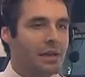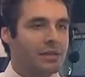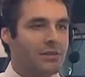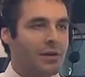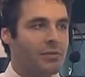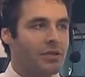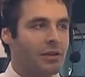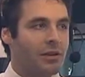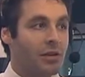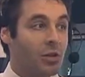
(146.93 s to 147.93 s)
And so that was
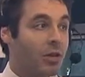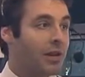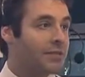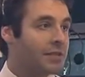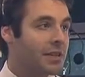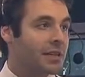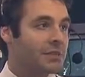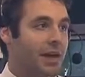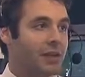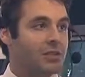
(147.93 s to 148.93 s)
done on ULF-6
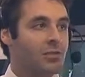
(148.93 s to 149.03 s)
back in